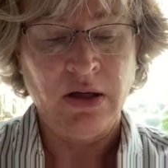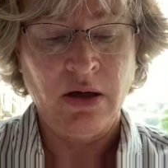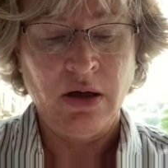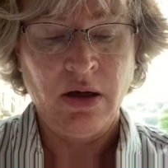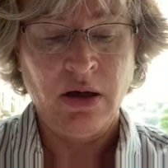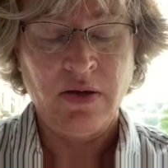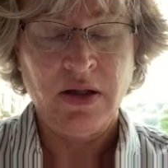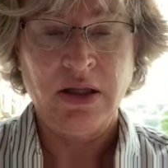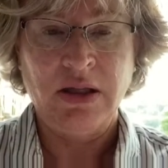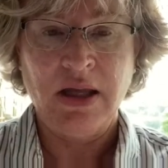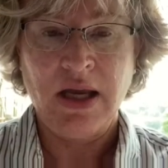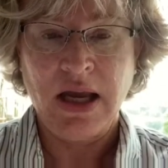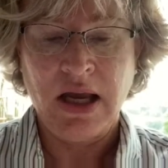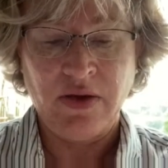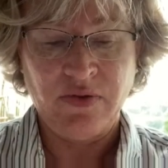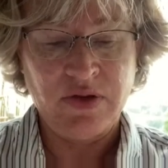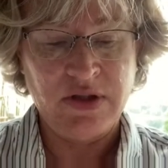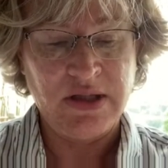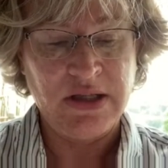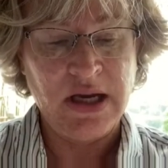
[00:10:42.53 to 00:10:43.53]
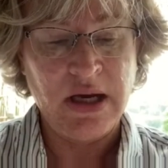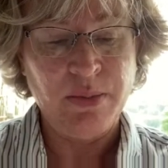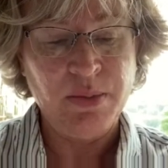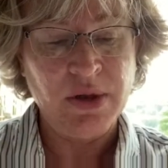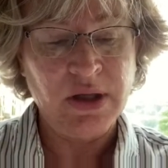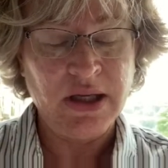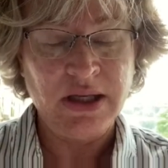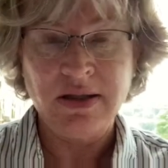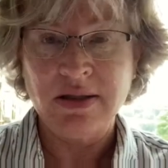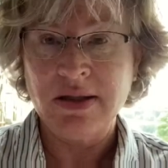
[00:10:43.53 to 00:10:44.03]
that they have
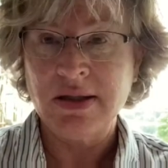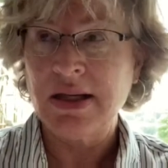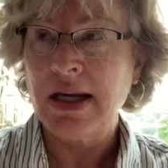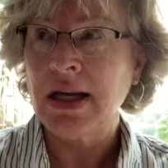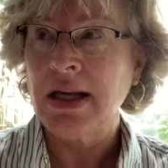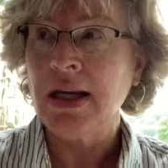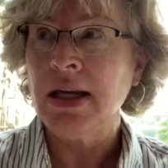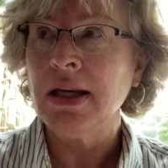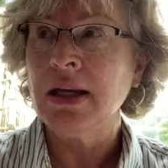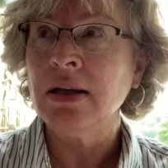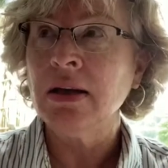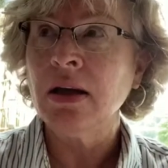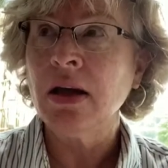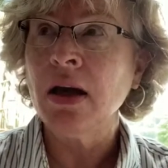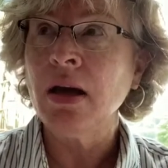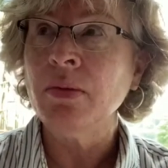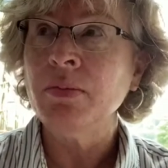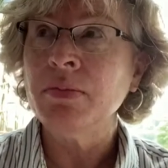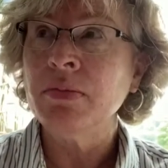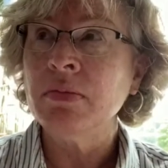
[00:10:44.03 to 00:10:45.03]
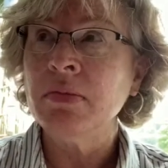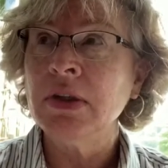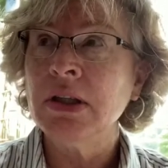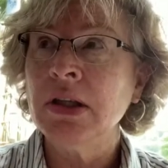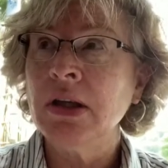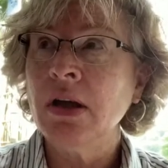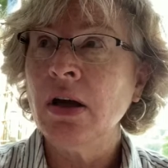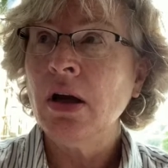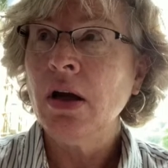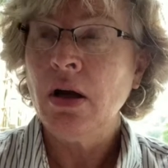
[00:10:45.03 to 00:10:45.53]
stable and steady income,
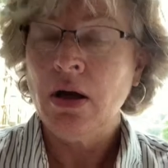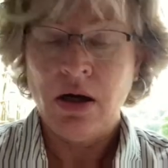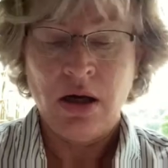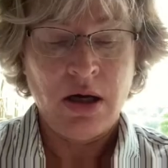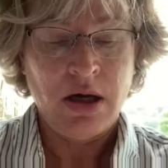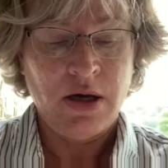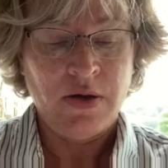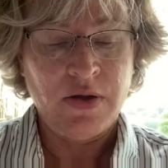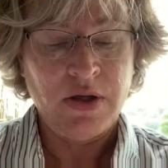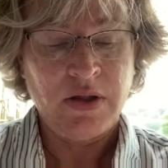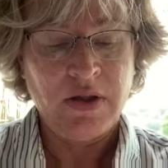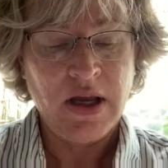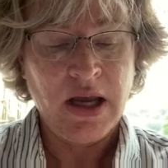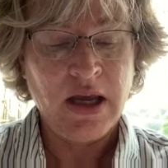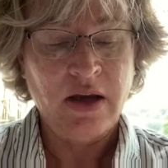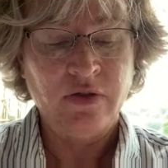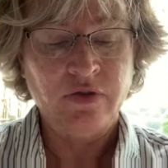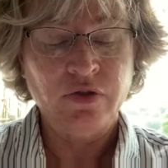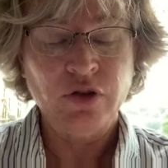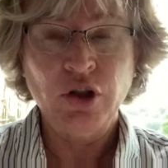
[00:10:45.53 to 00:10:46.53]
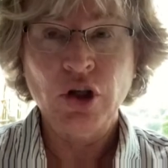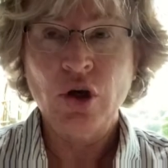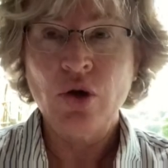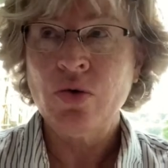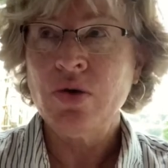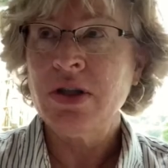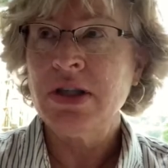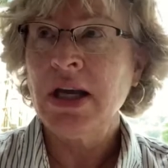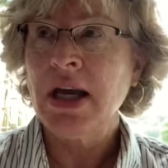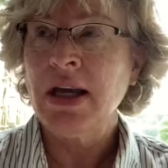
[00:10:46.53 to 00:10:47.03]
that they have low
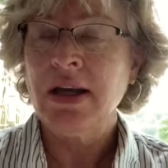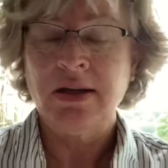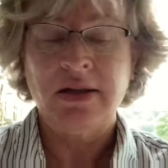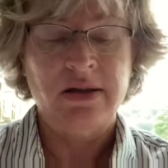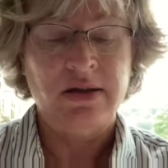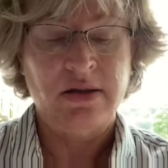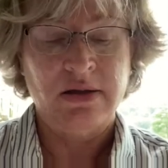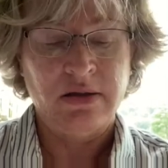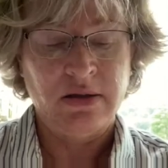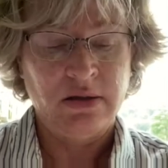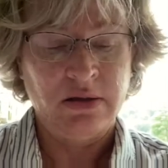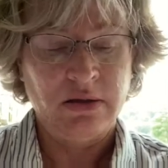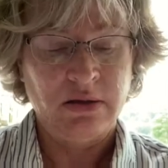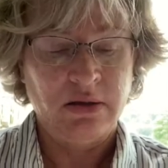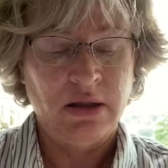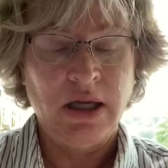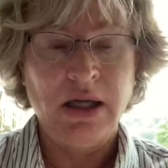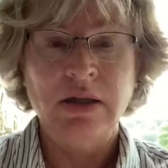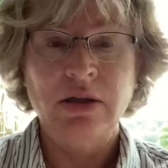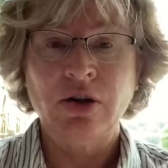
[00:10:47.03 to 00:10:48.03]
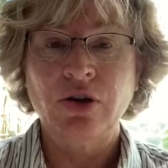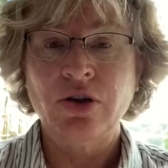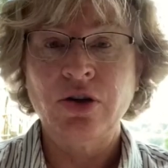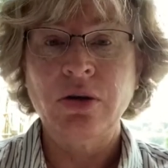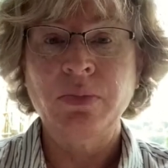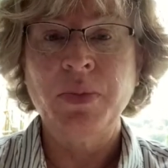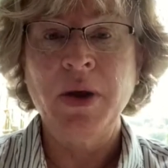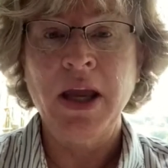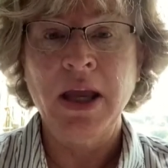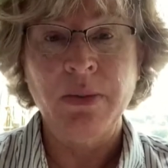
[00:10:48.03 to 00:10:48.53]
debt, and a
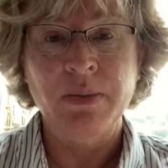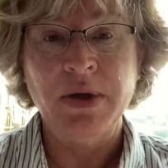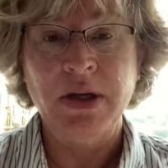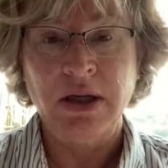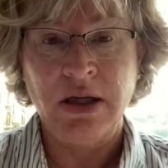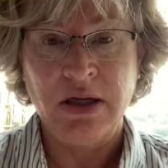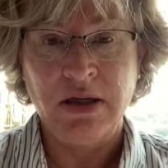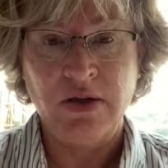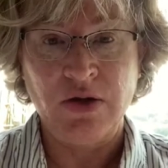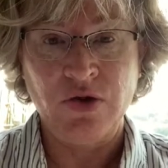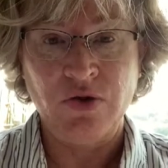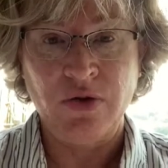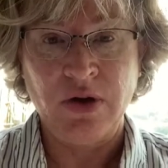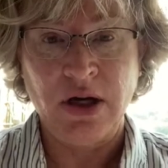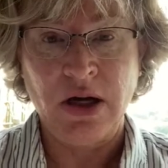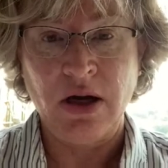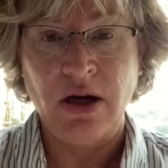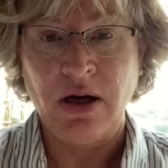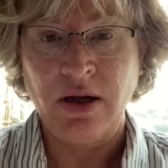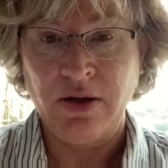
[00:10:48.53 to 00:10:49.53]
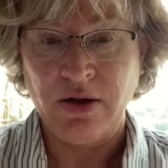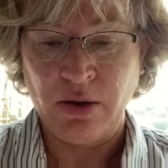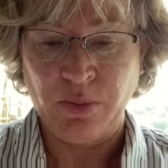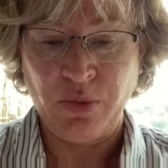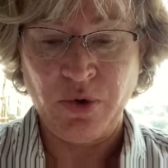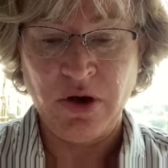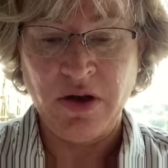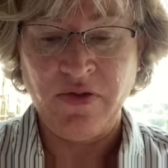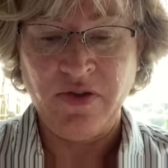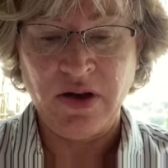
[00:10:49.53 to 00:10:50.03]
good payment history on their
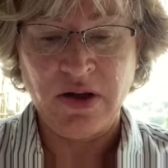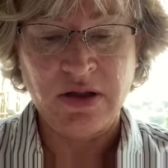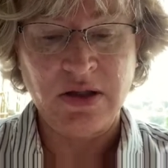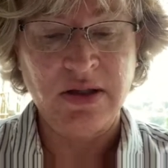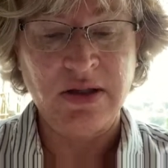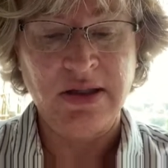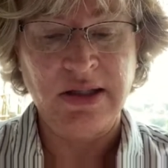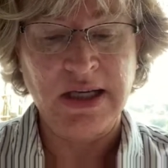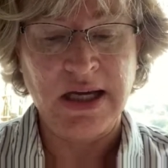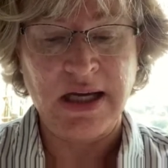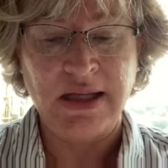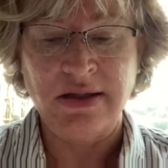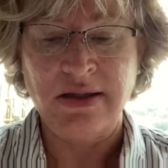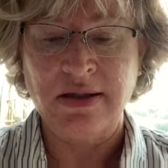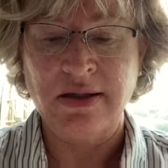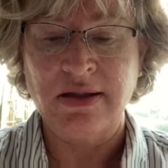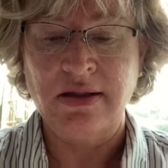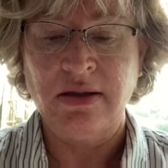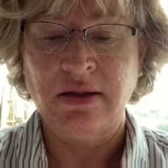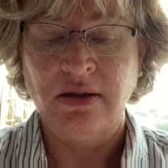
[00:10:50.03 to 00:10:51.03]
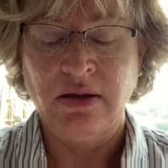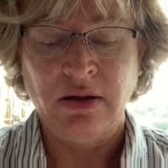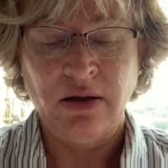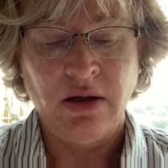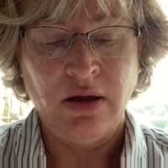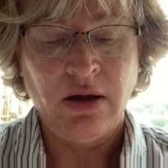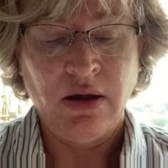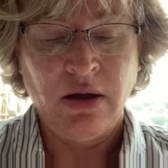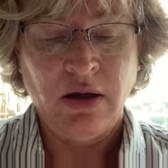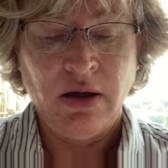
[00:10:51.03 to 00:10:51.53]
previous debts.
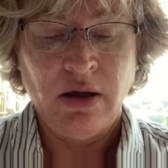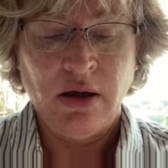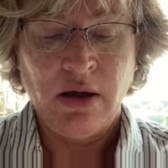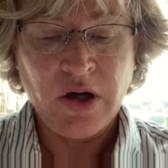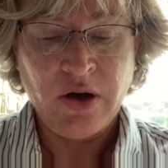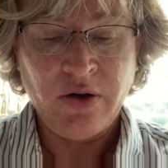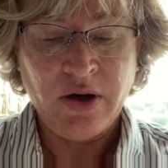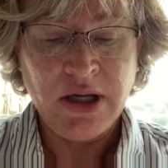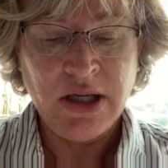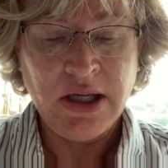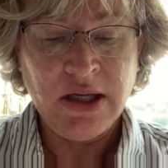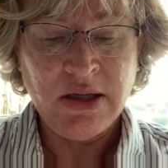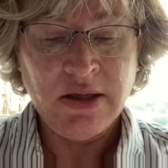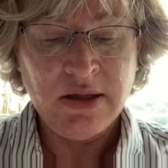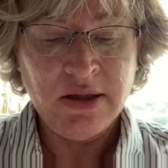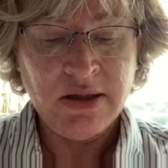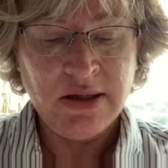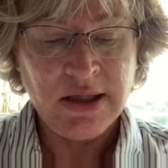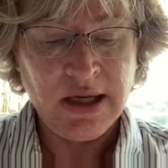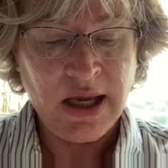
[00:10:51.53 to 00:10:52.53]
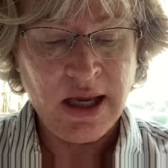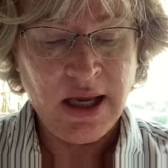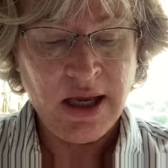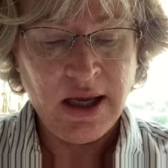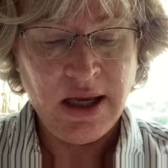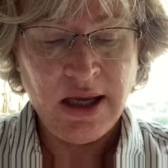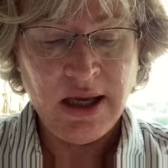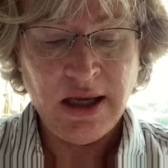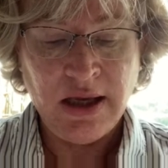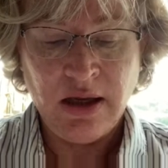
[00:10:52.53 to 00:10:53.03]
There is
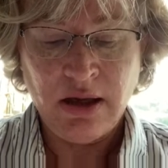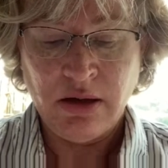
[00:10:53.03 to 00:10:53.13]
a